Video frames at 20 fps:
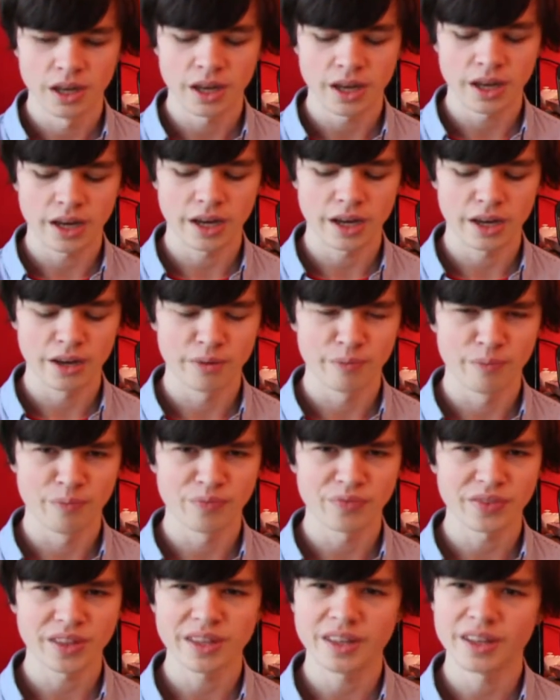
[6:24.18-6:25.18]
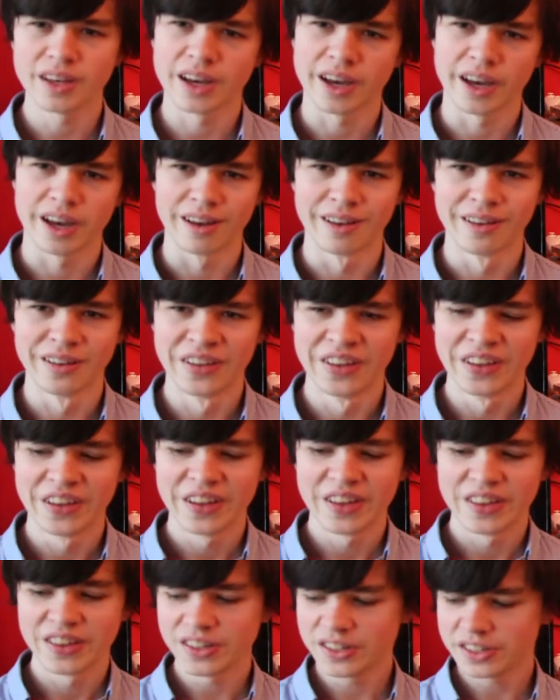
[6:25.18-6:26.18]
Um, yeah,
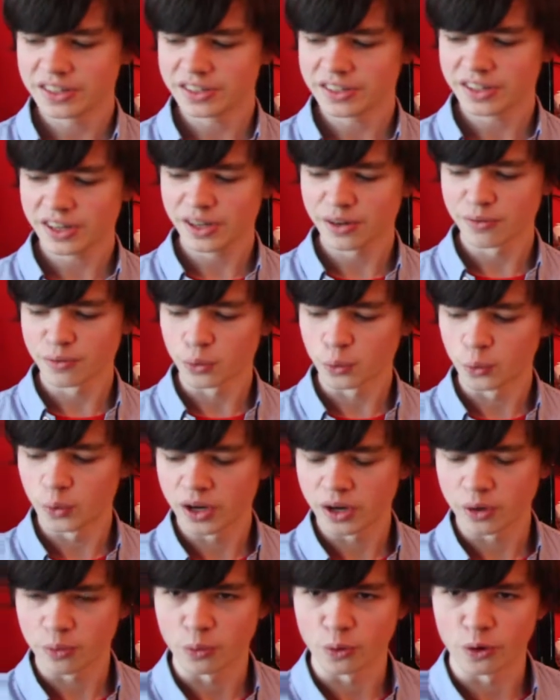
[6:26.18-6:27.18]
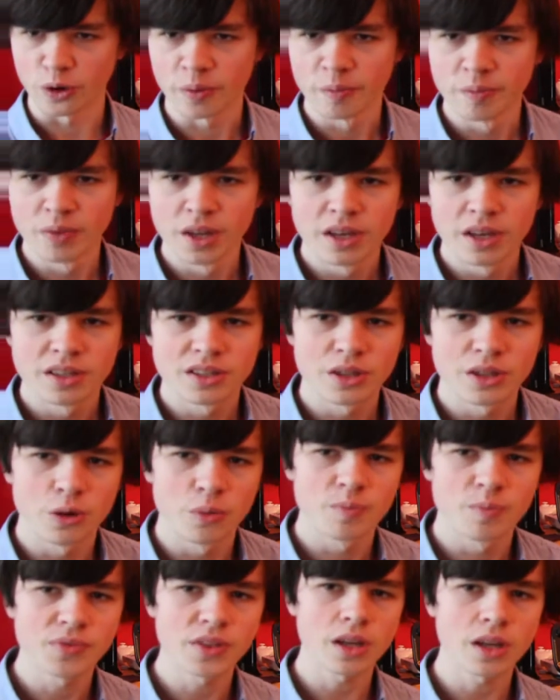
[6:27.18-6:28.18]
this is kind of a weird one.
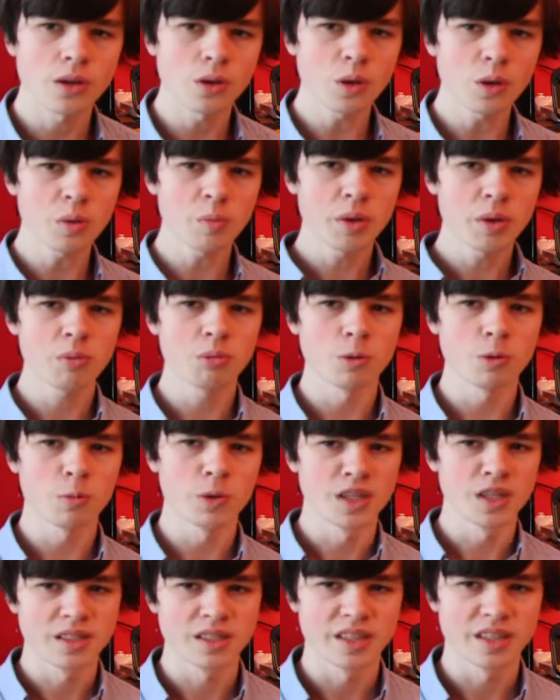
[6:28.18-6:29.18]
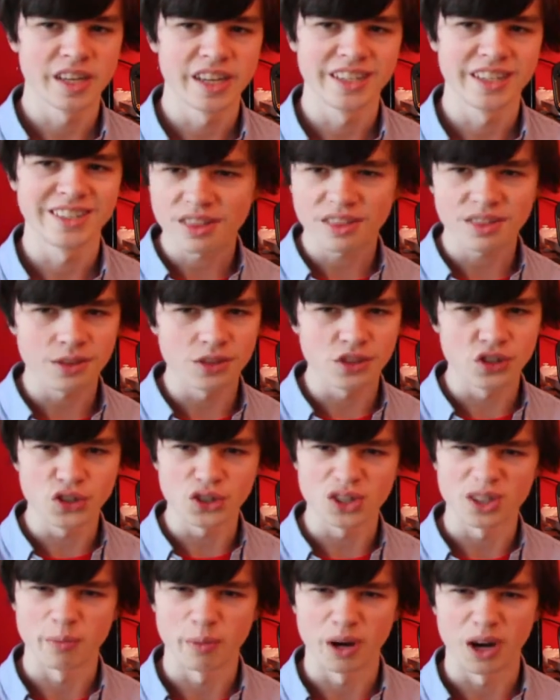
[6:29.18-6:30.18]
So, a lot of people might say, it's
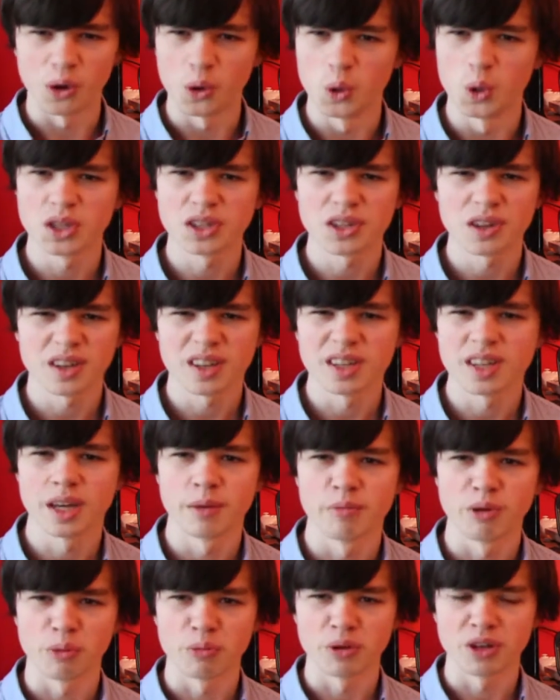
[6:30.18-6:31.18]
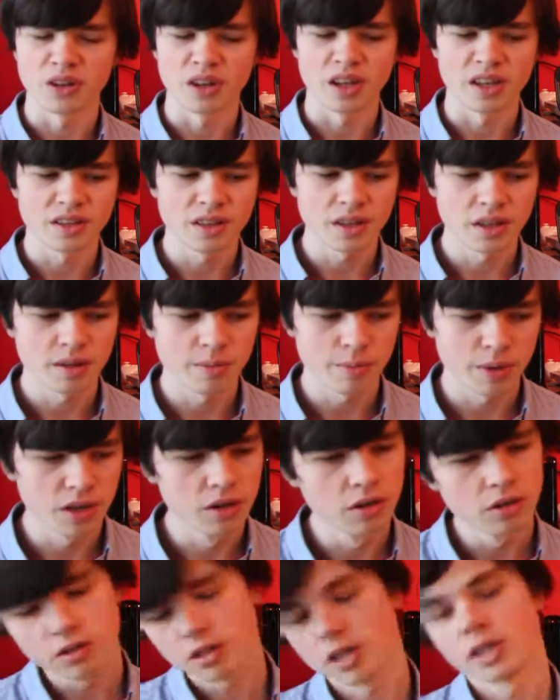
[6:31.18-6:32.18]
just a Mario and Sonic game, I mean, like, think
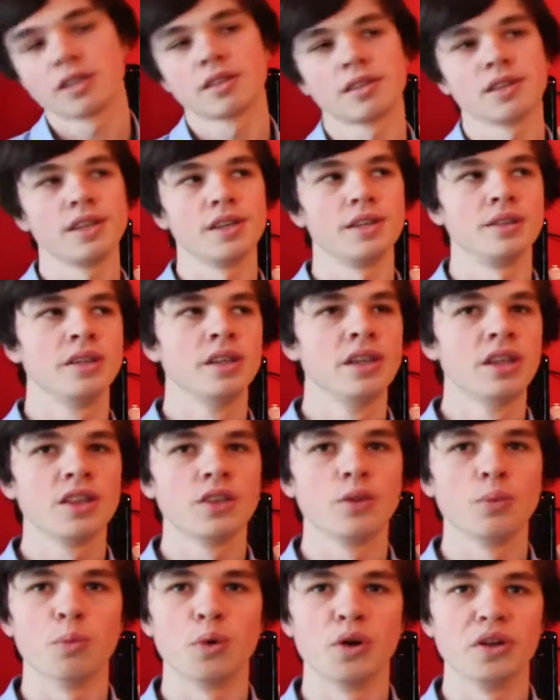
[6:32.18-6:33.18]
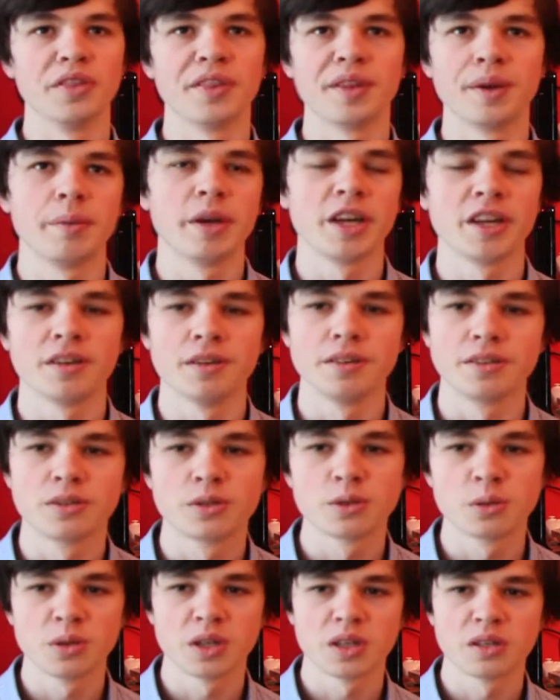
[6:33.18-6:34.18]
about, like, the, the one they made in
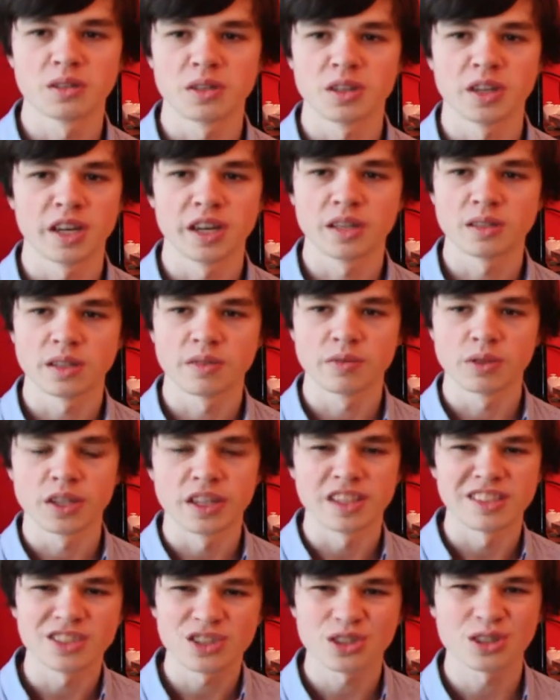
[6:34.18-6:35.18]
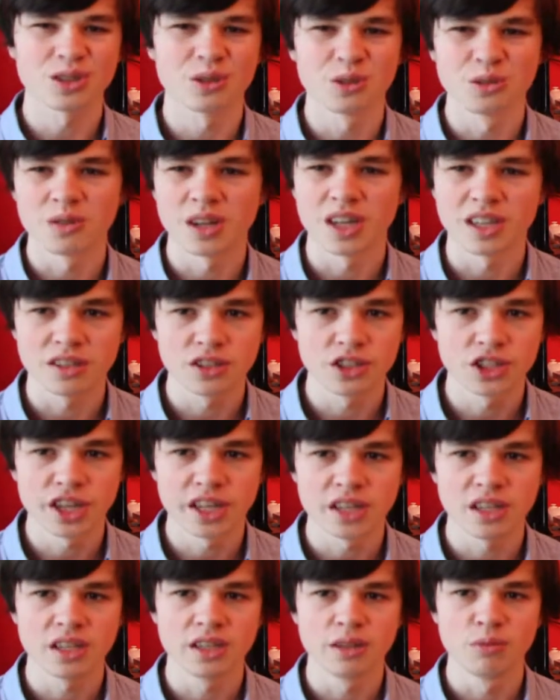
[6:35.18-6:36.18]
2009 and everything, it's just all, like,
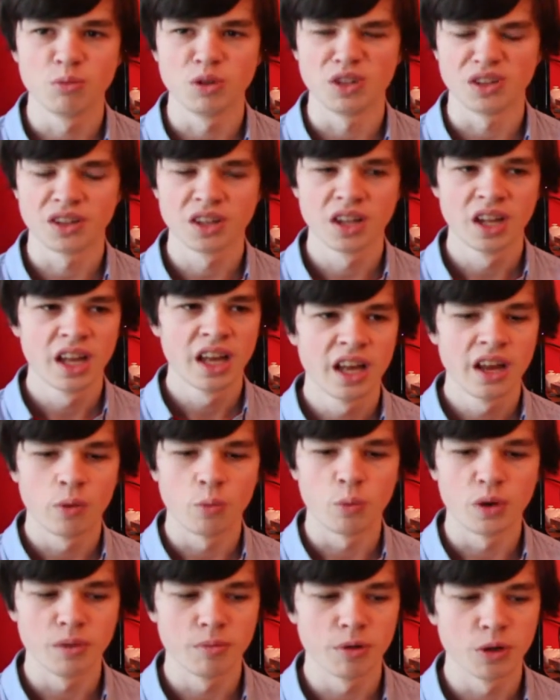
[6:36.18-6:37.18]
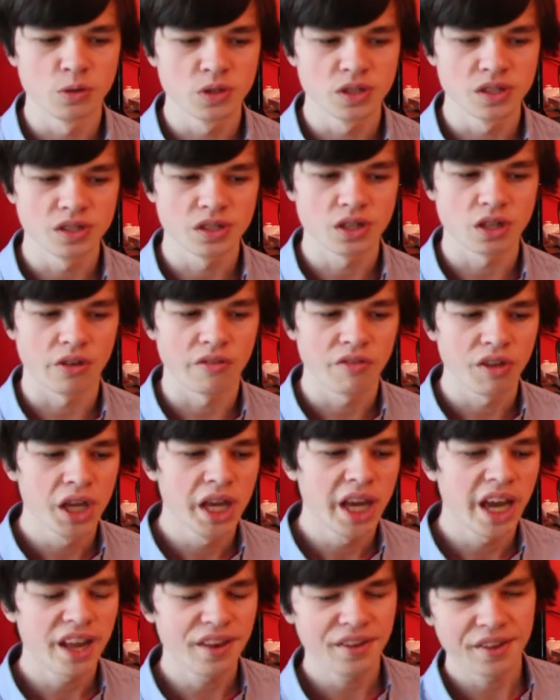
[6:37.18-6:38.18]
shaking with Wiimotes and stuff.
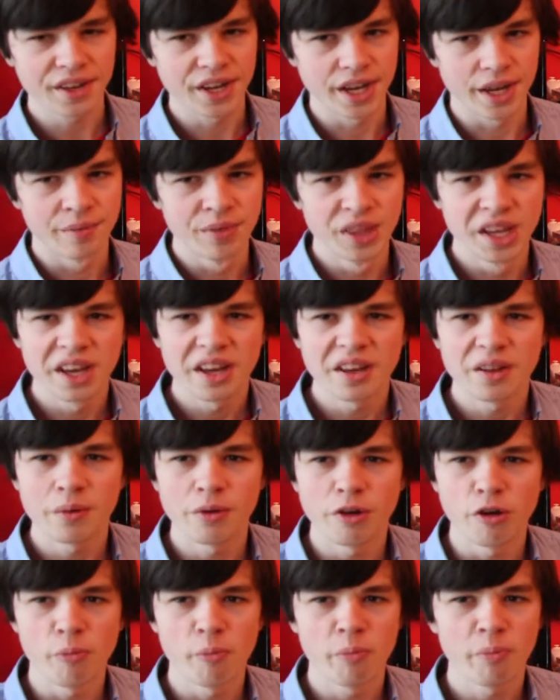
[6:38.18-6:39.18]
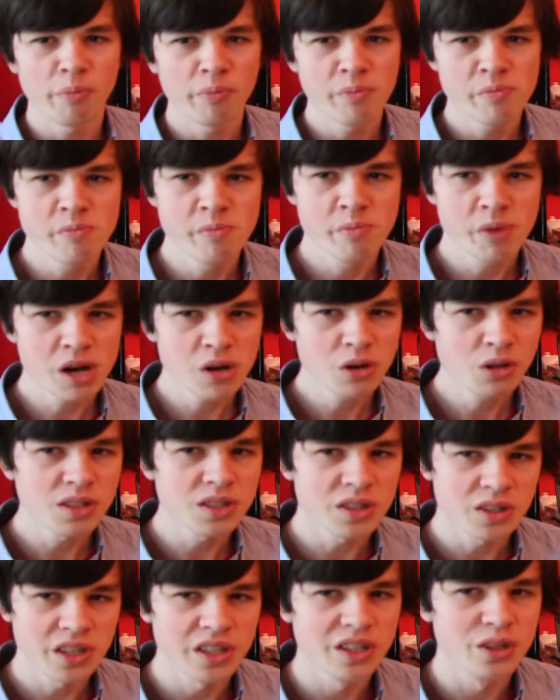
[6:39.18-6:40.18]
And yeah, Mario and
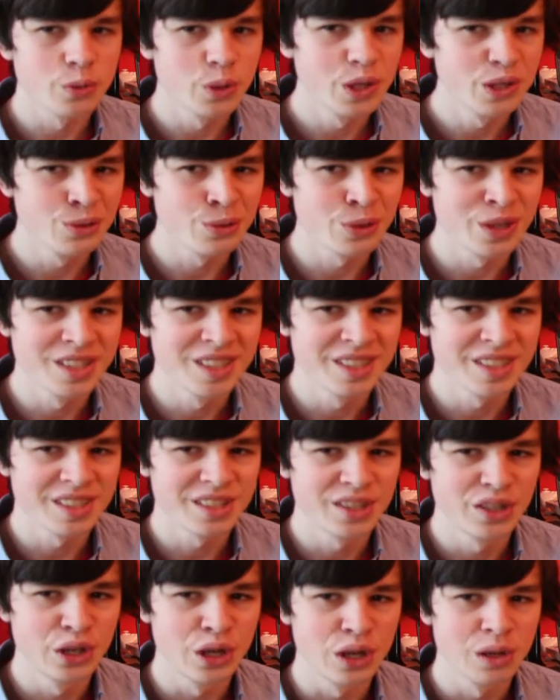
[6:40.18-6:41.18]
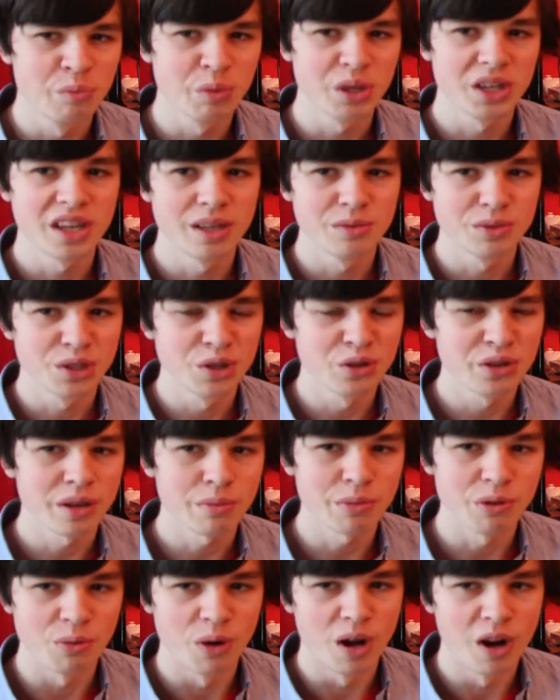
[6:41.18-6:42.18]
Sonic at the Rio 2016 Olympic Games, don't
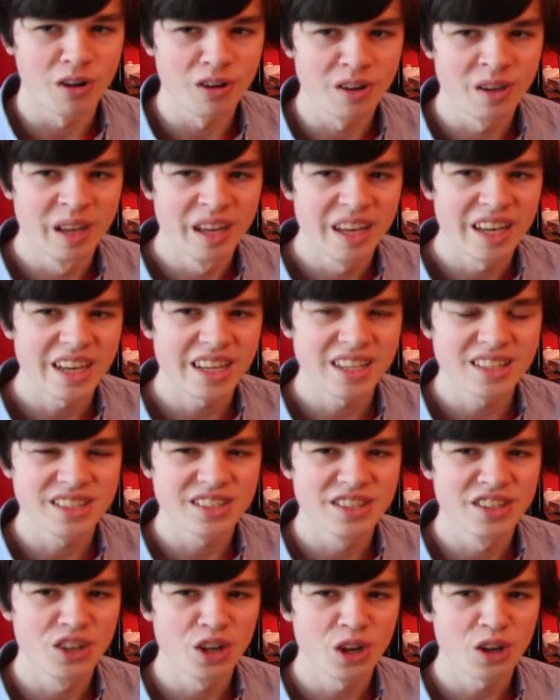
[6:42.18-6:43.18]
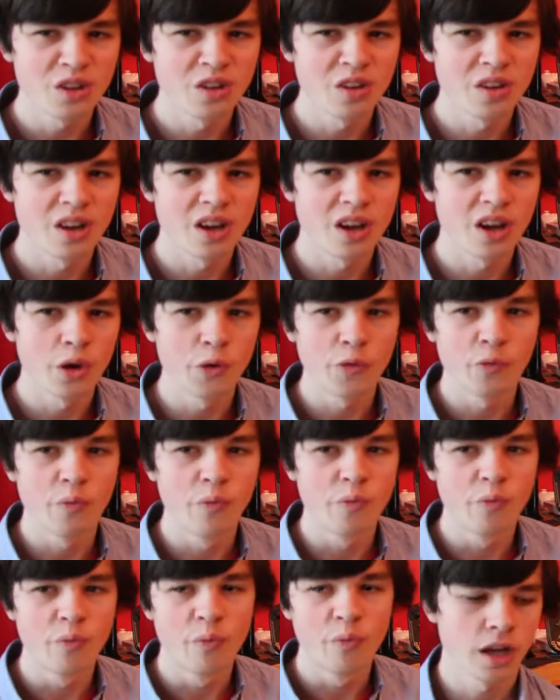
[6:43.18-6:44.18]
get me wrong, it's not a
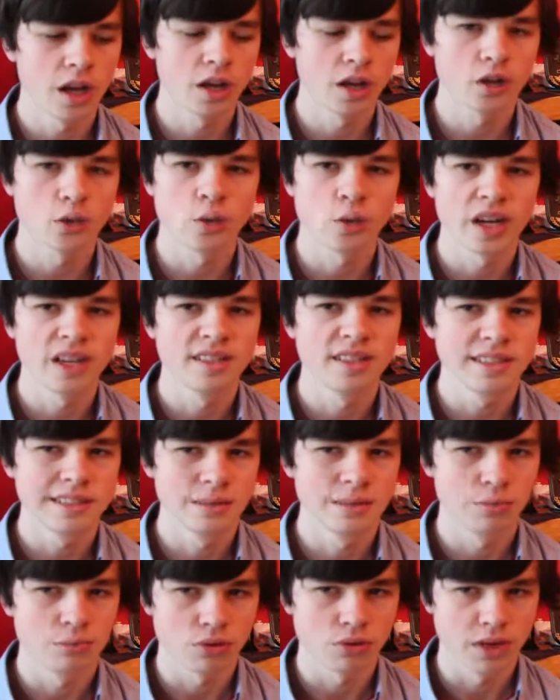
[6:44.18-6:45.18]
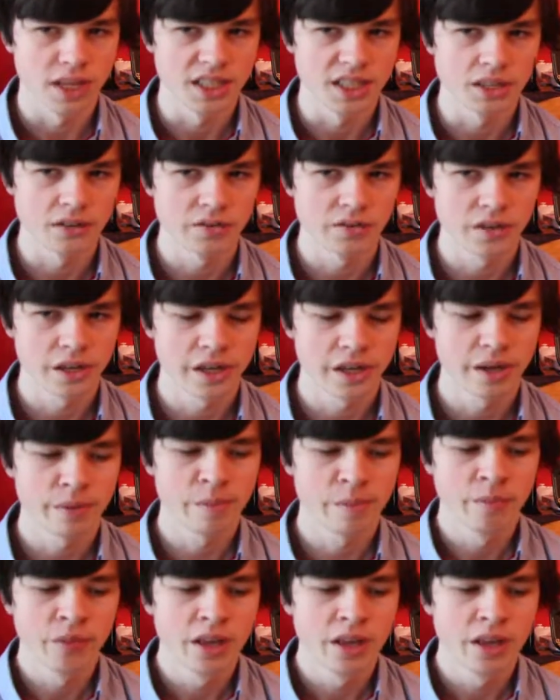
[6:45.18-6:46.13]
crazy impressive game.